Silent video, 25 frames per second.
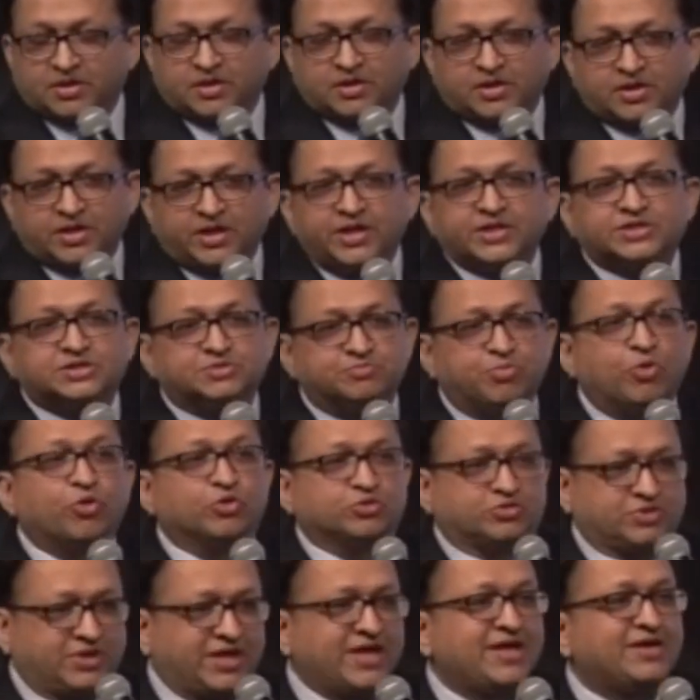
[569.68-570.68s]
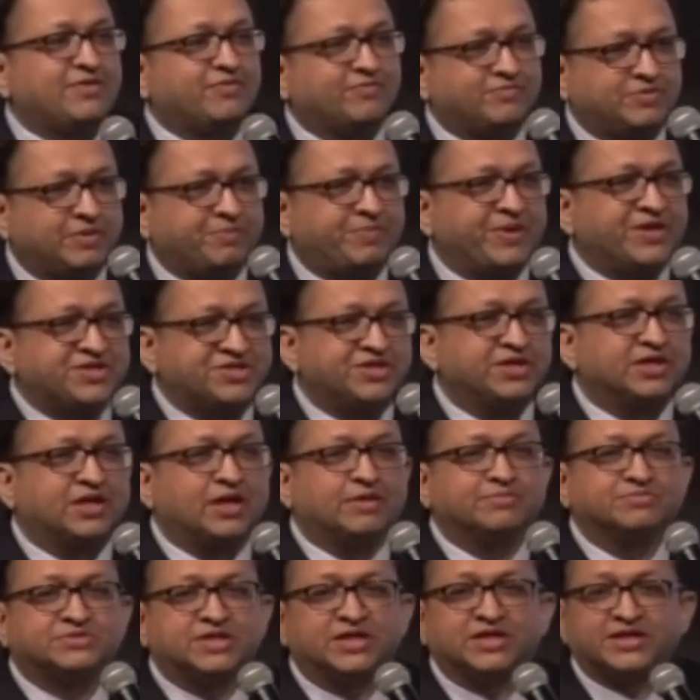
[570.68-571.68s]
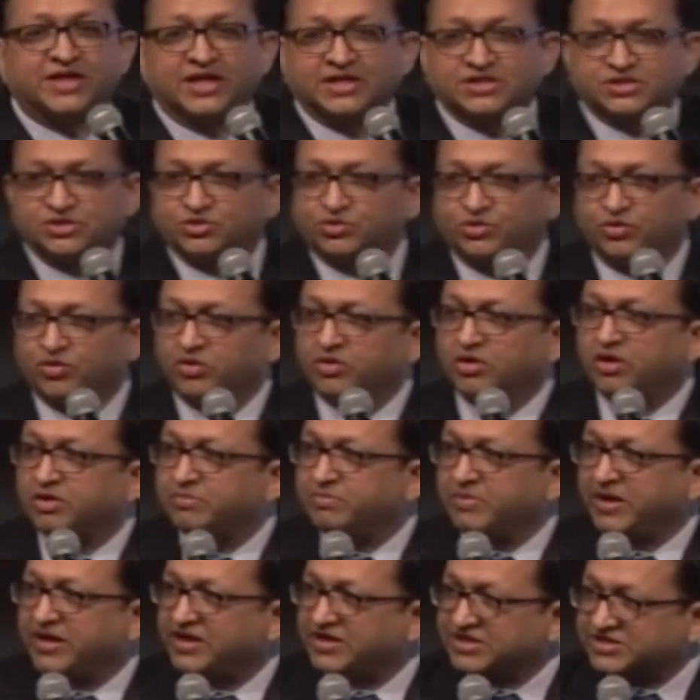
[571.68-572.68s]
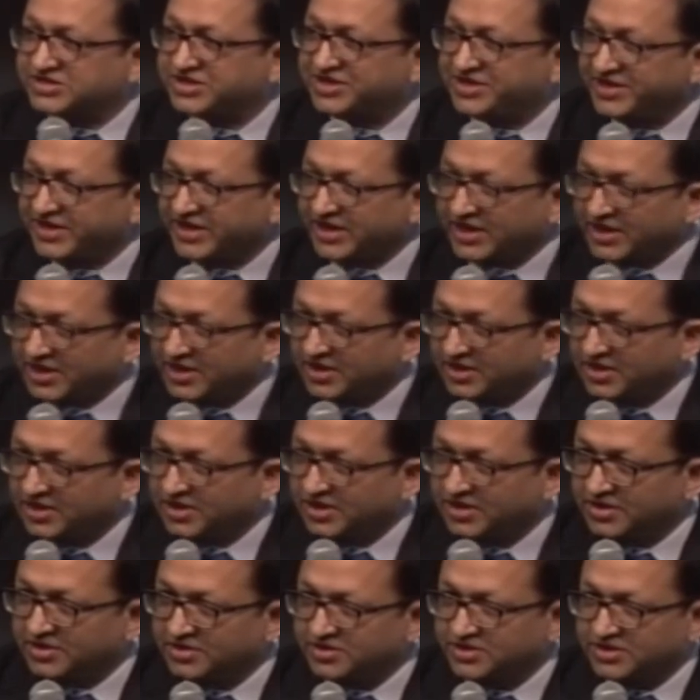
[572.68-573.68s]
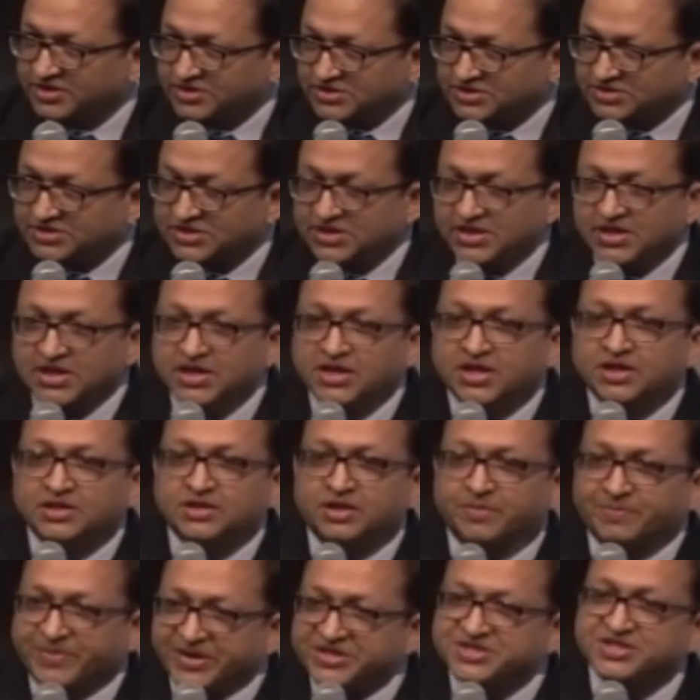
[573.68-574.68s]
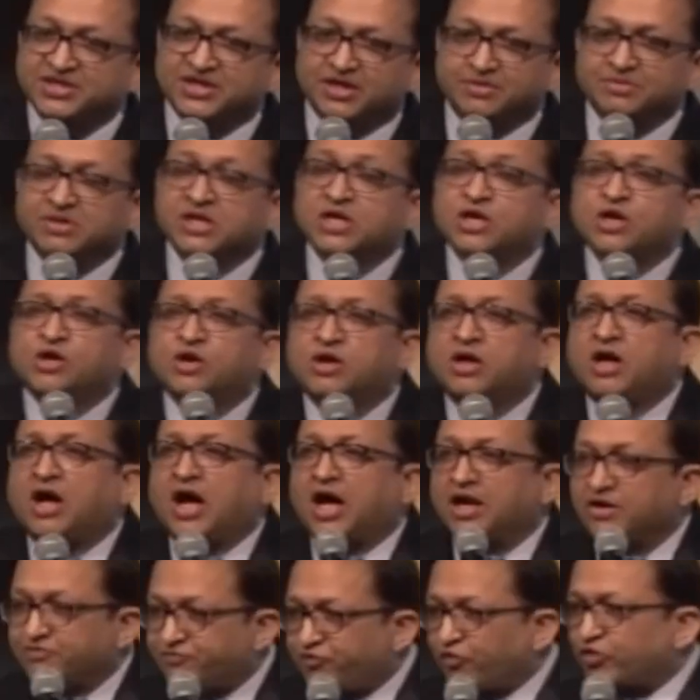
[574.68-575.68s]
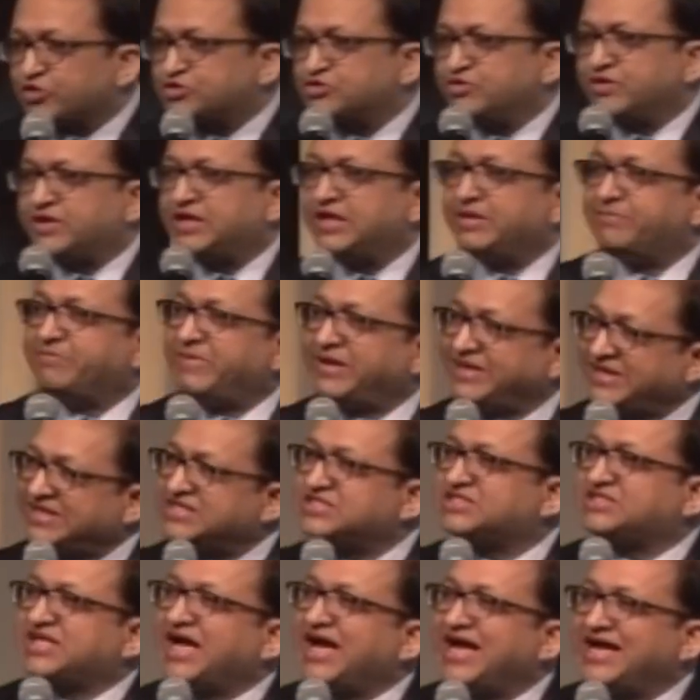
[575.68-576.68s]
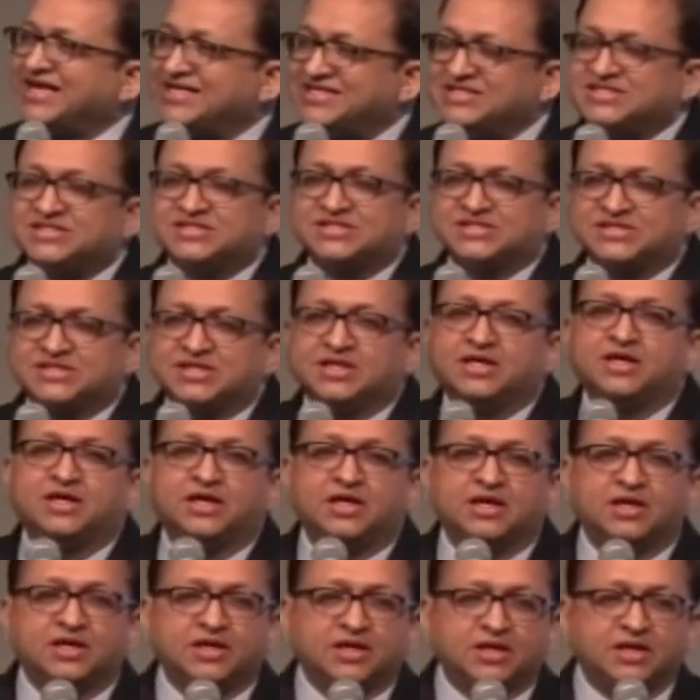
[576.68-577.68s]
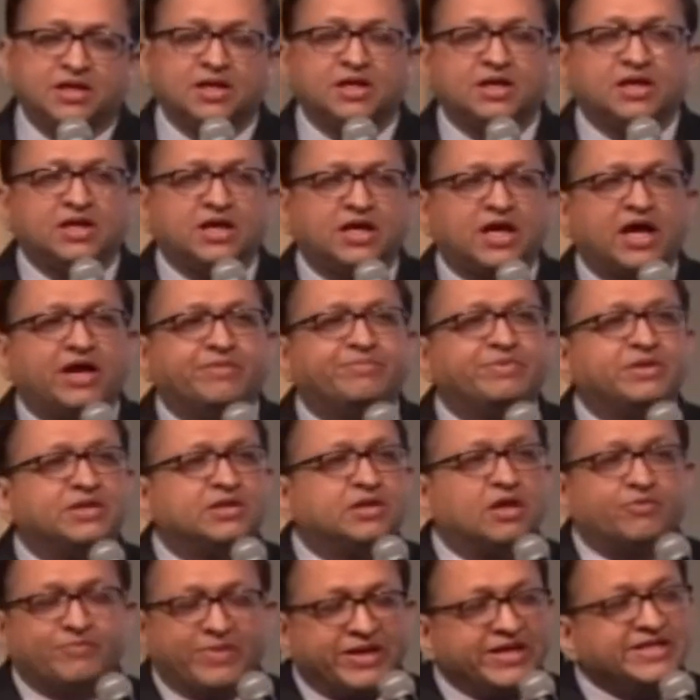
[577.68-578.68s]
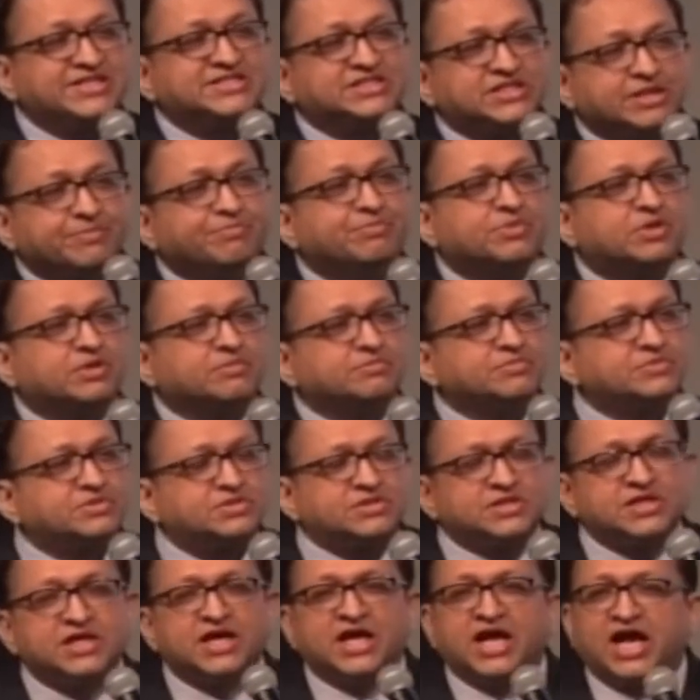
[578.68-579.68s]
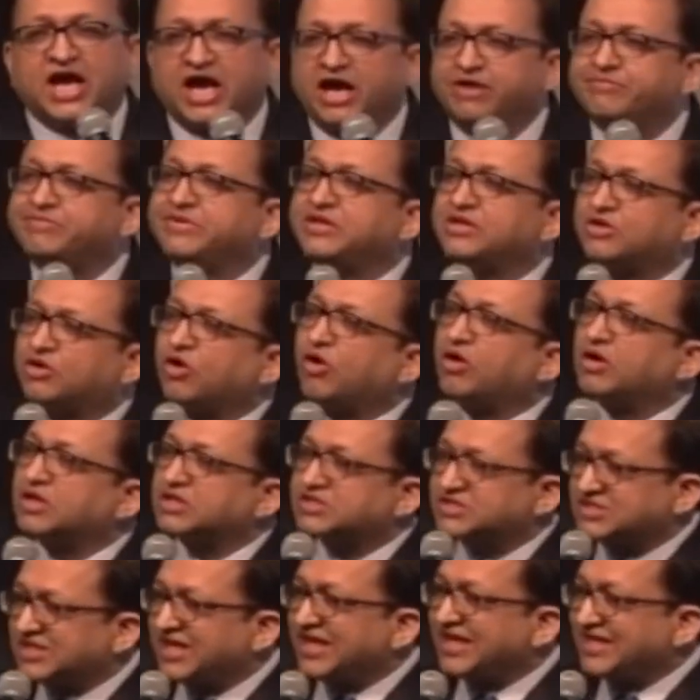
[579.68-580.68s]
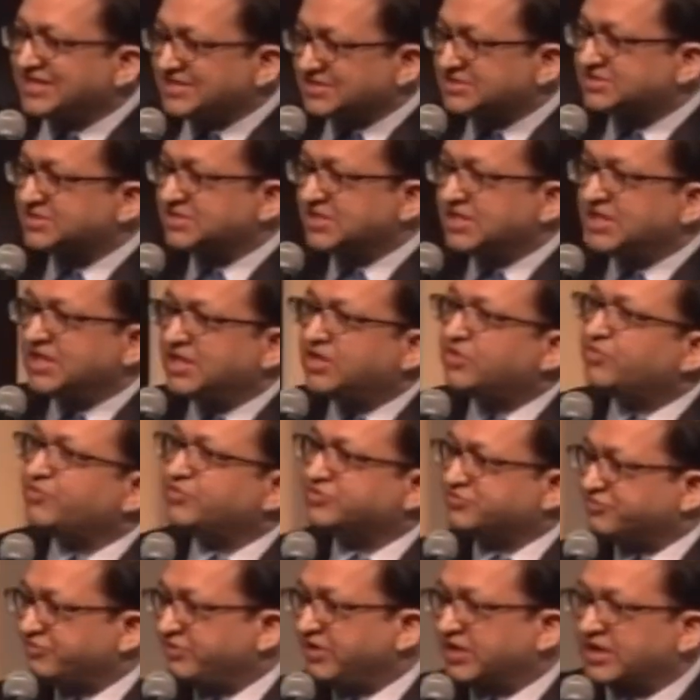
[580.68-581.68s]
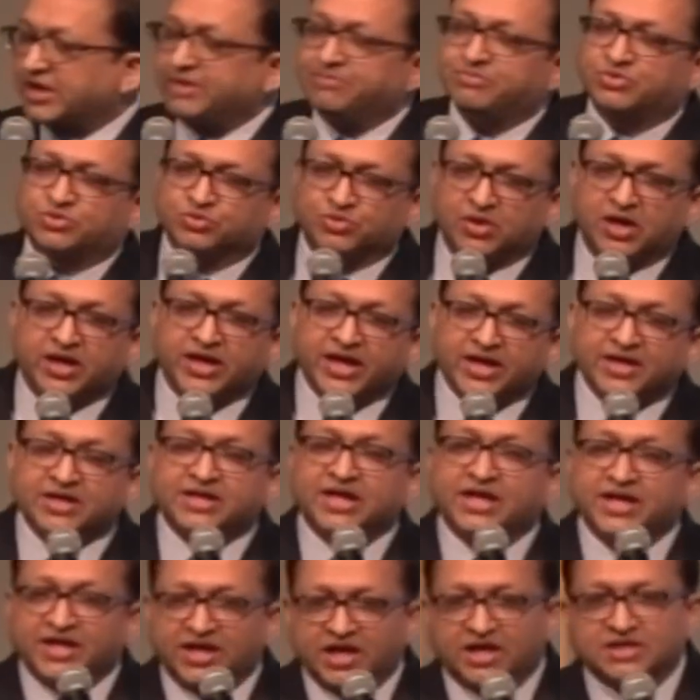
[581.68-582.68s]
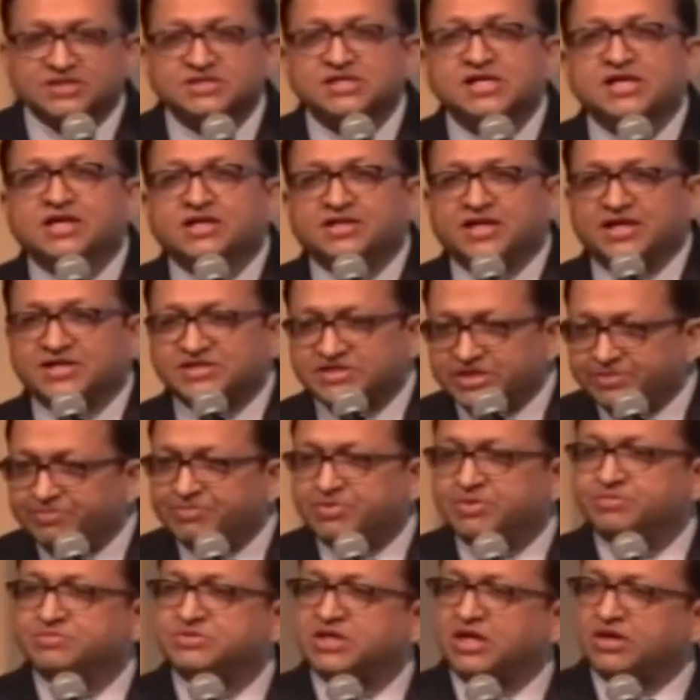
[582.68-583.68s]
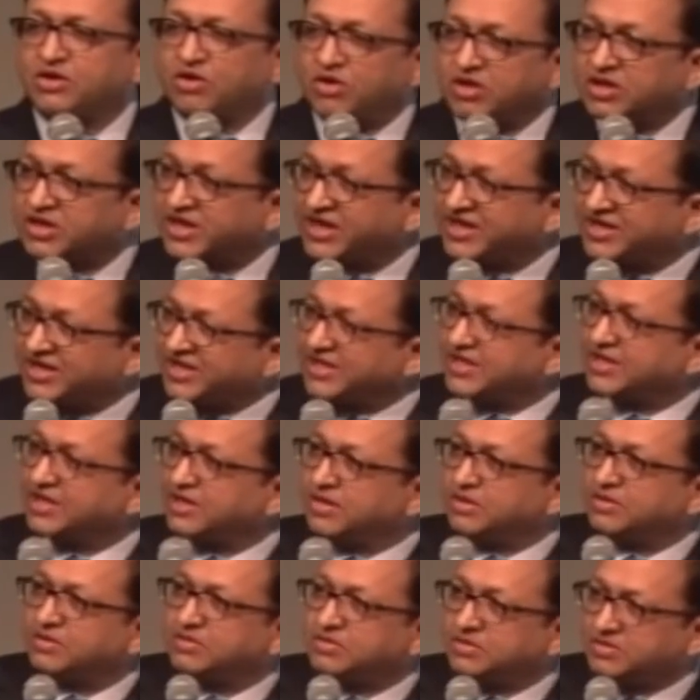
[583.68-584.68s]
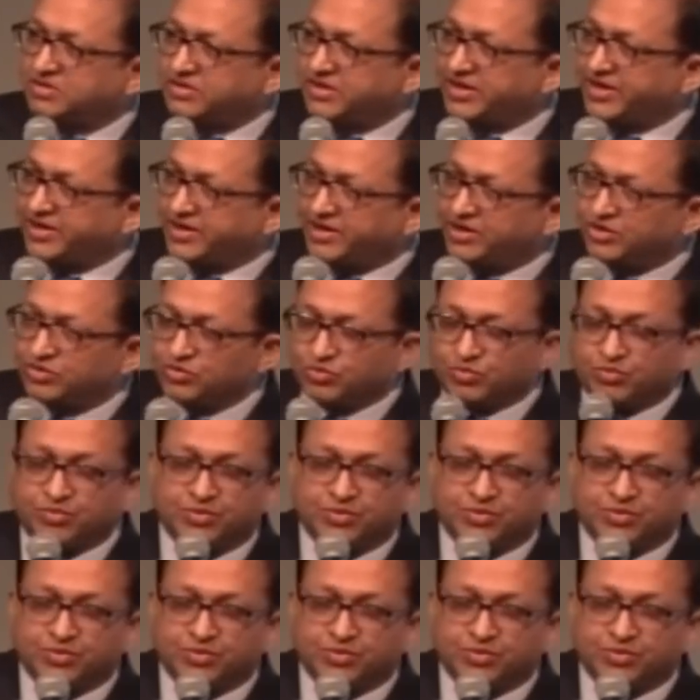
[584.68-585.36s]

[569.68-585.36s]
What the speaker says: It's both, right? The patient comes and tells you. You're not eliciting this. The patient comes. Unfortunately, many symptoms have been called signs, which we'll come to. Again, telling us that symptoms are not getting their due.